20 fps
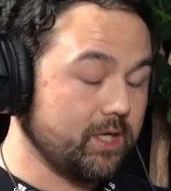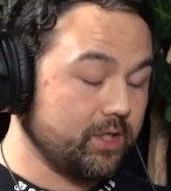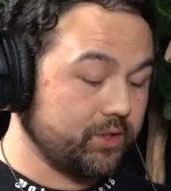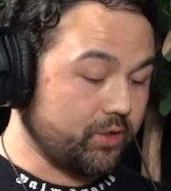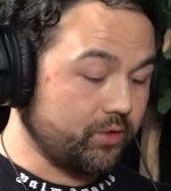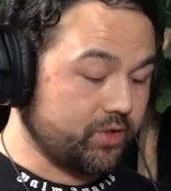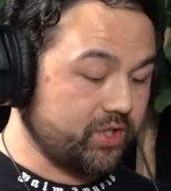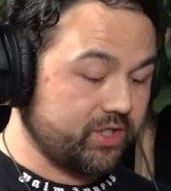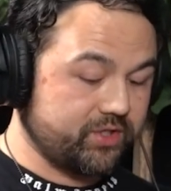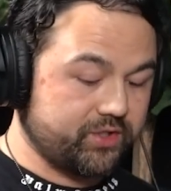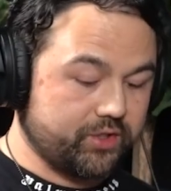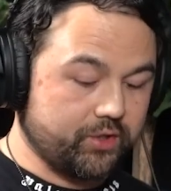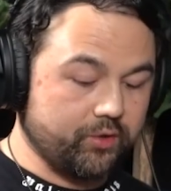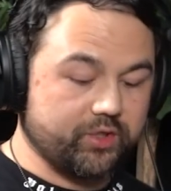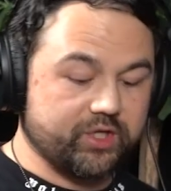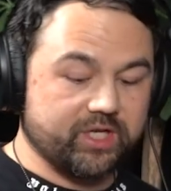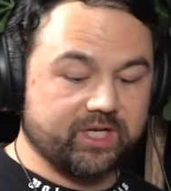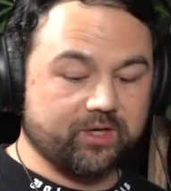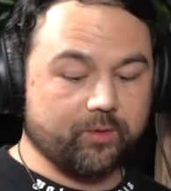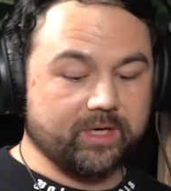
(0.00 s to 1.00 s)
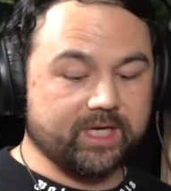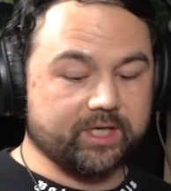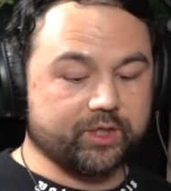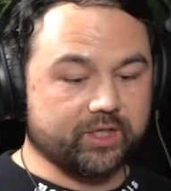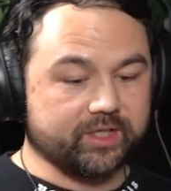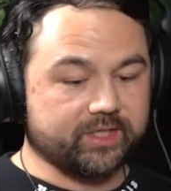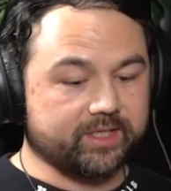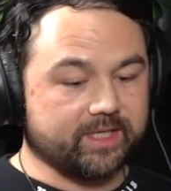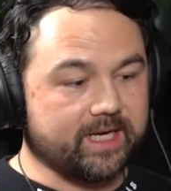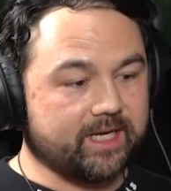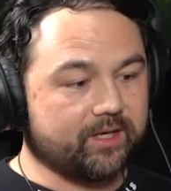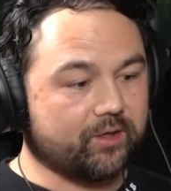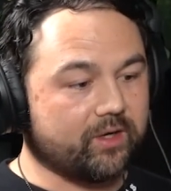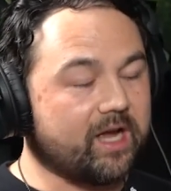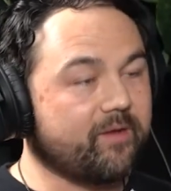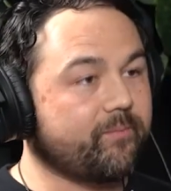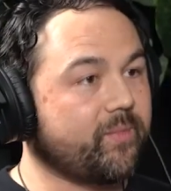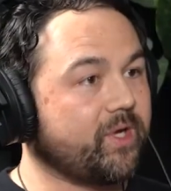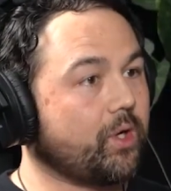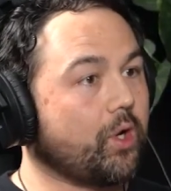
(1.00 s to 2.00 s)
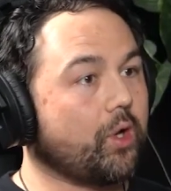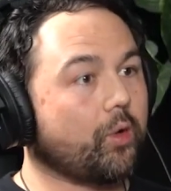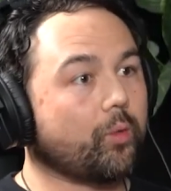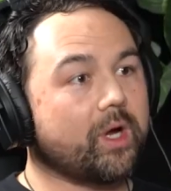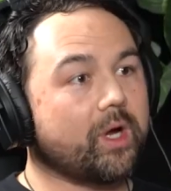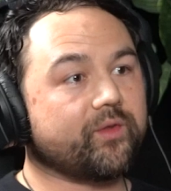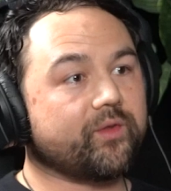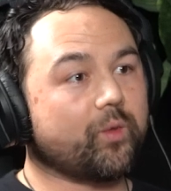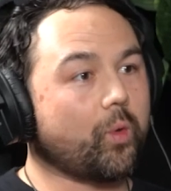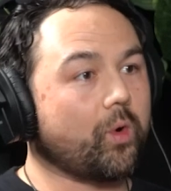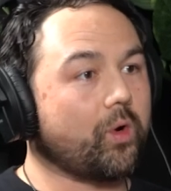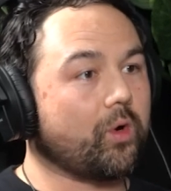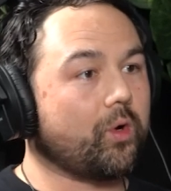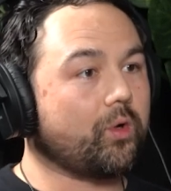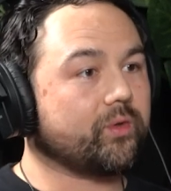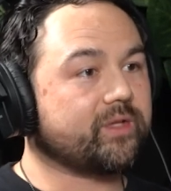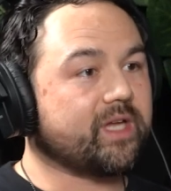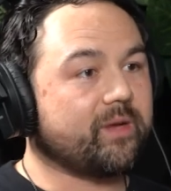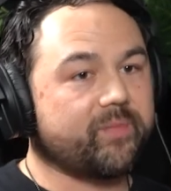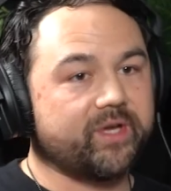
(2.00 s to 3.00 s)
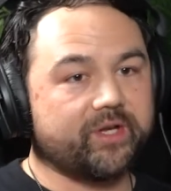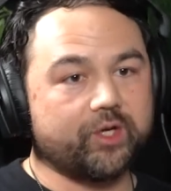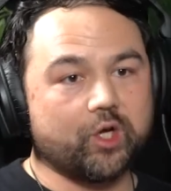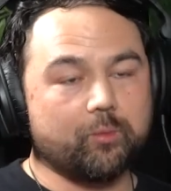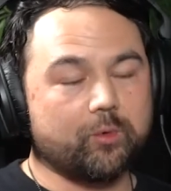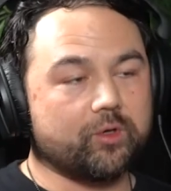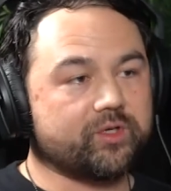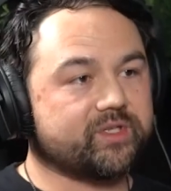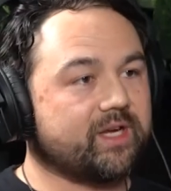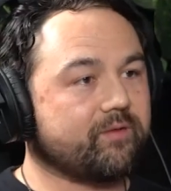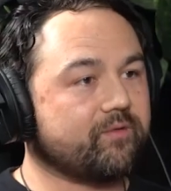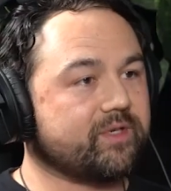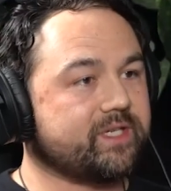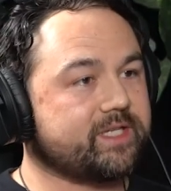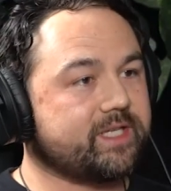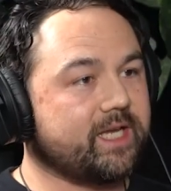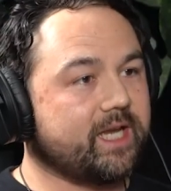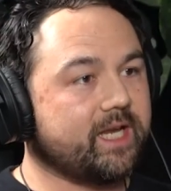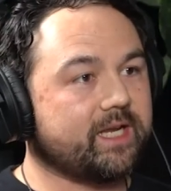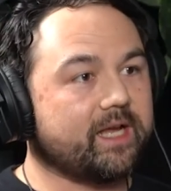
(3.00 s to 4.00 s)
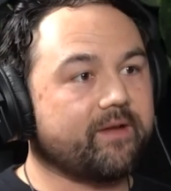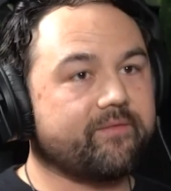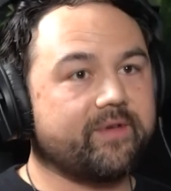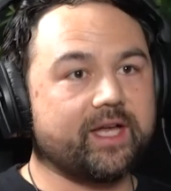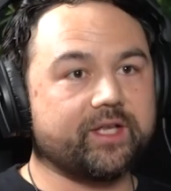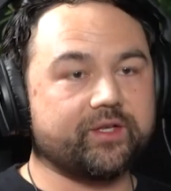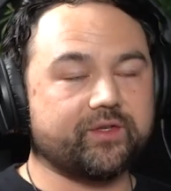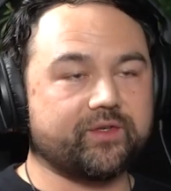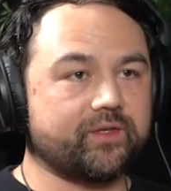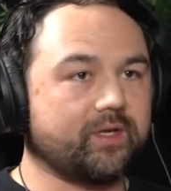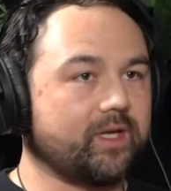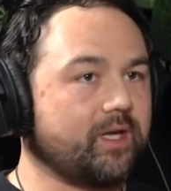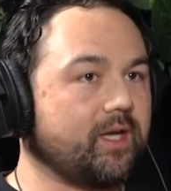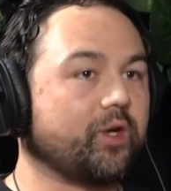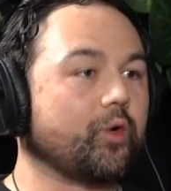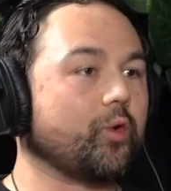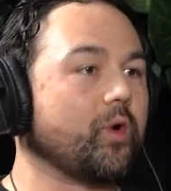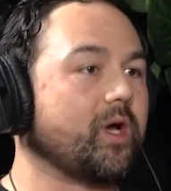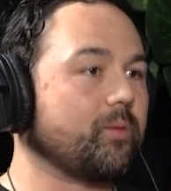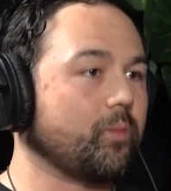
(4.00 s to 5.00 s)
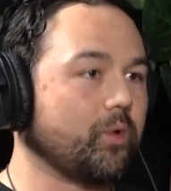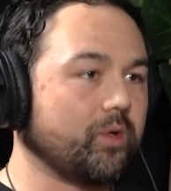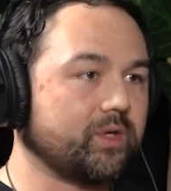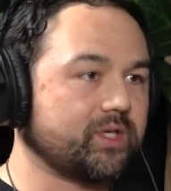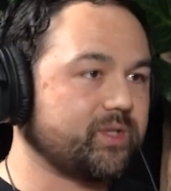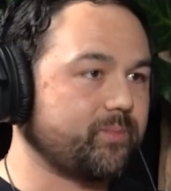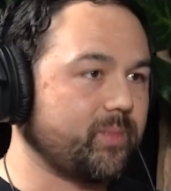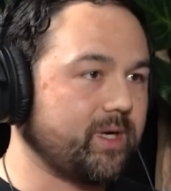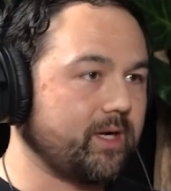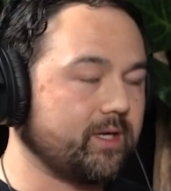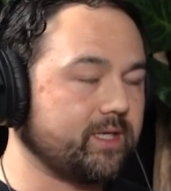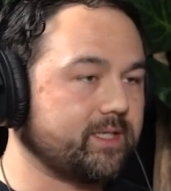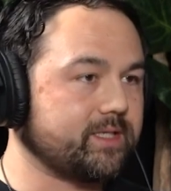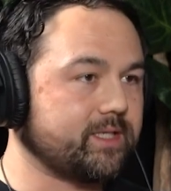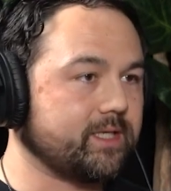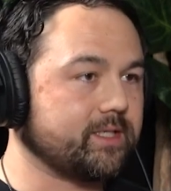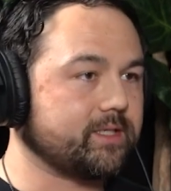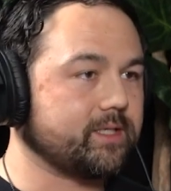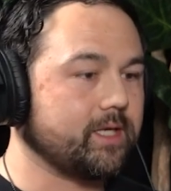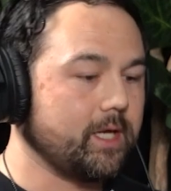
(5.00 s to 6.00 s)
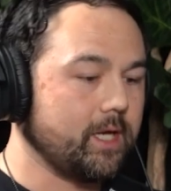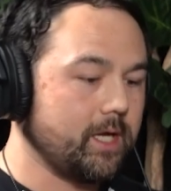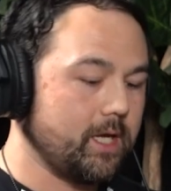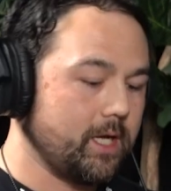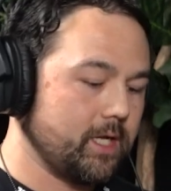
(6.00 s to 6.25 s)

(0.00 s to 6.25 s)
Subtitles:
So just 2 generations later, I've been all the world. I've been to almost every state. I've had incredible experiences.